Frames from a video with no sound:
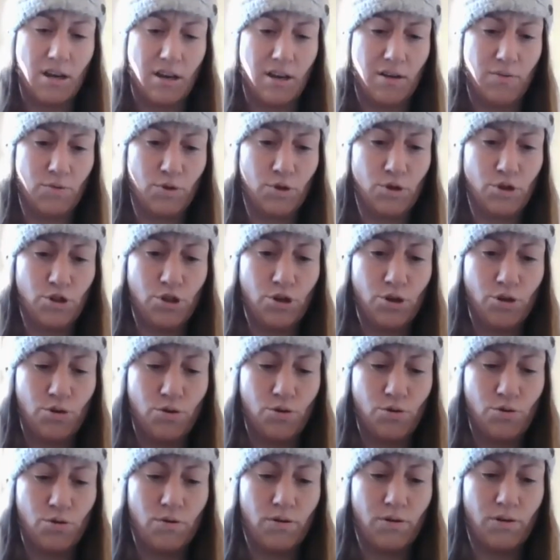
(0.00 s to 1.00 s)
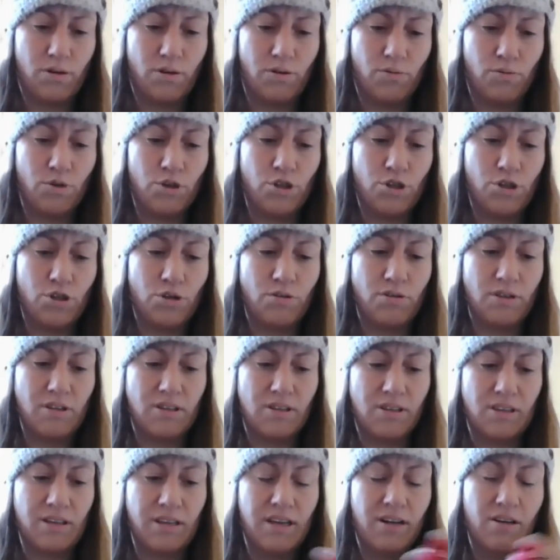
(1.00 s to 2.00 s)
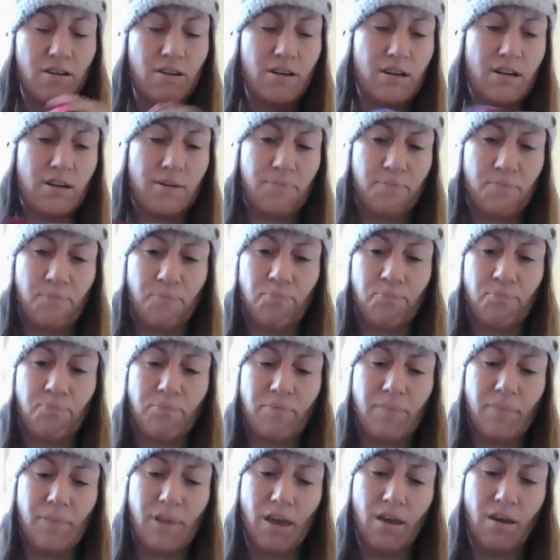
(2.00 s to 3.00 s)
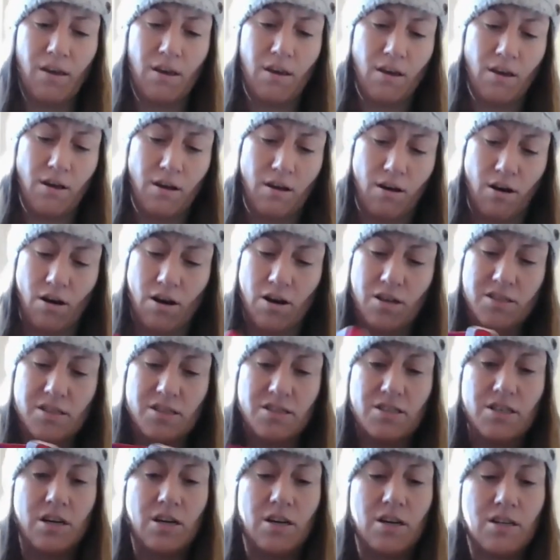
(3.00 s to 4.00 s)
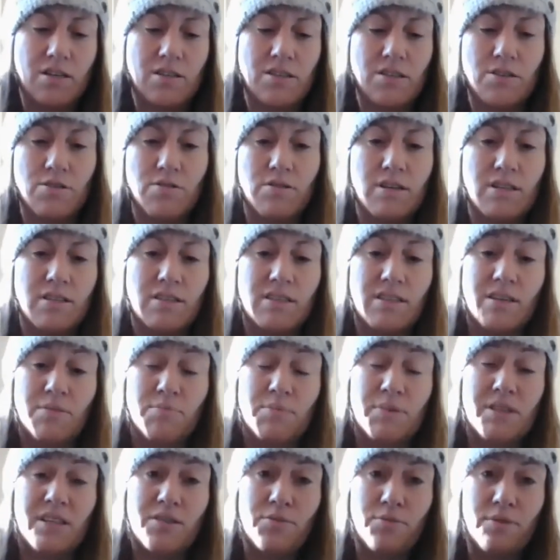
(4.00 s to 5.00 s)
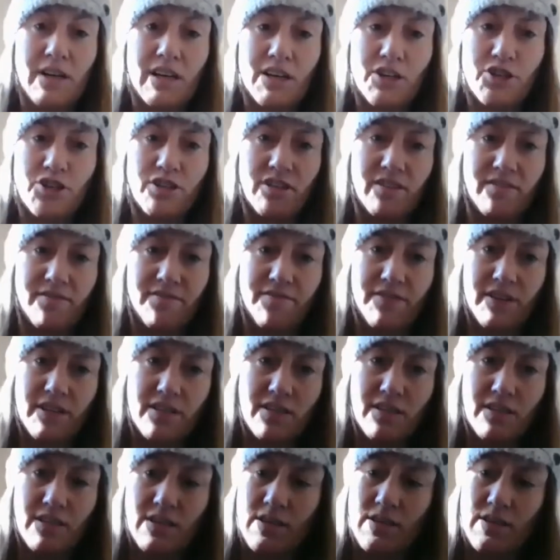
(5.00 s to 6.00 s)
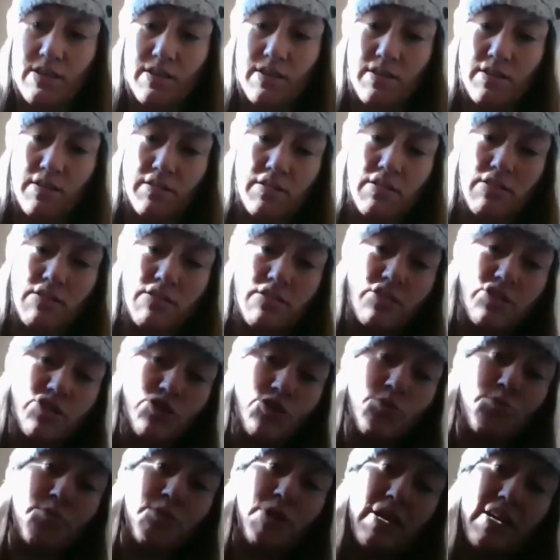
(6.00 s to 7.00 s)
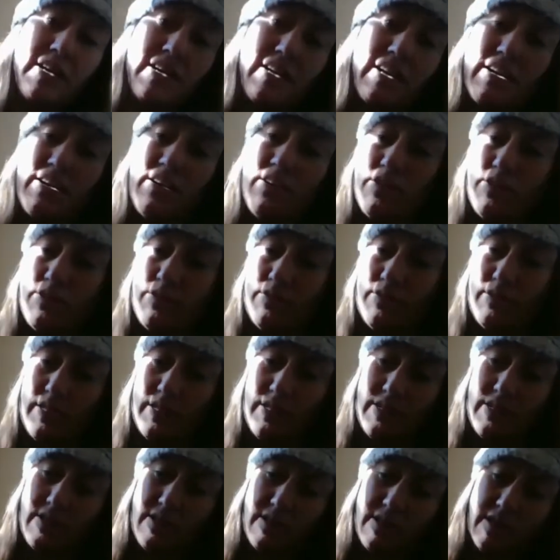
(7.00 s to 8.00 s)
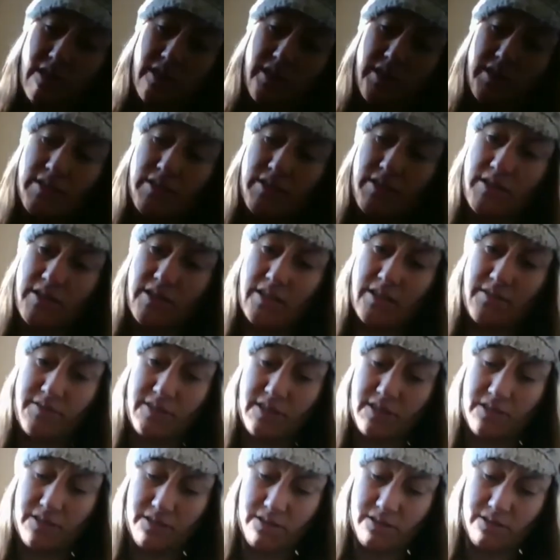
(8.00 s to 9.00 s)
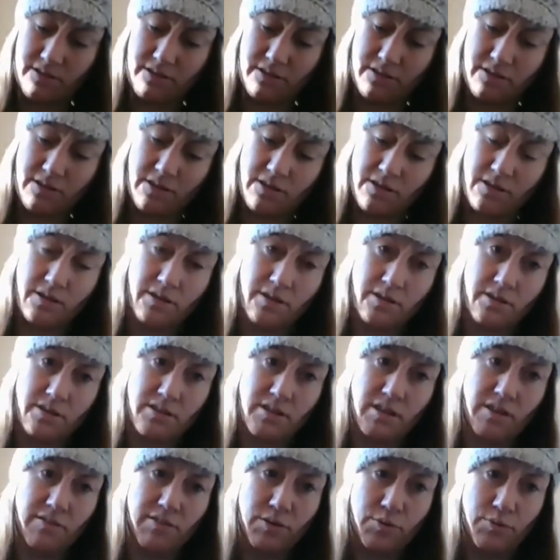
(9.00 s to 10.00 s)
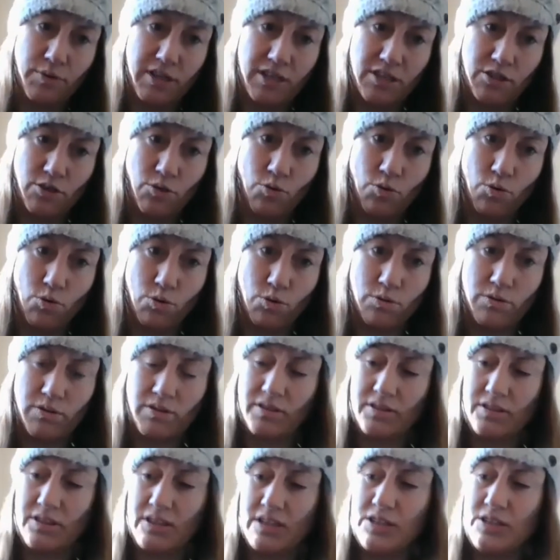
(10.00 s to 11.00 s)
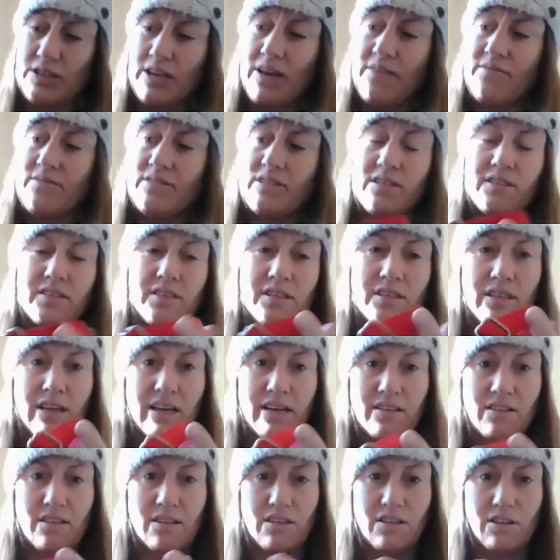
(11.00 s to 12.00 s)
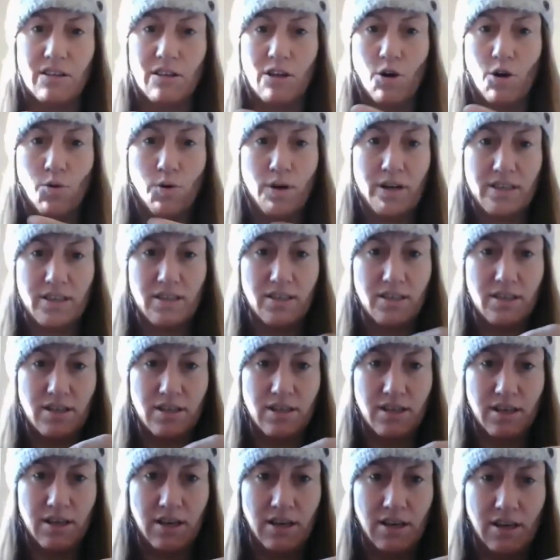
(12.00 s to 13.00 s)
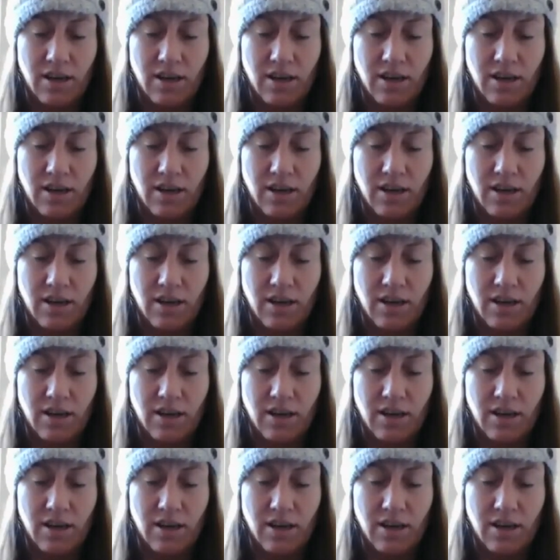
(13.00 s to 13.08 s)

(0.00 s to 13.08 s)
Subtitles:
and we'll show this later on the dog so you can see. But this one actually fits a little Snoop right now, and he's not even 7 weeks old. So I just have it on the lowest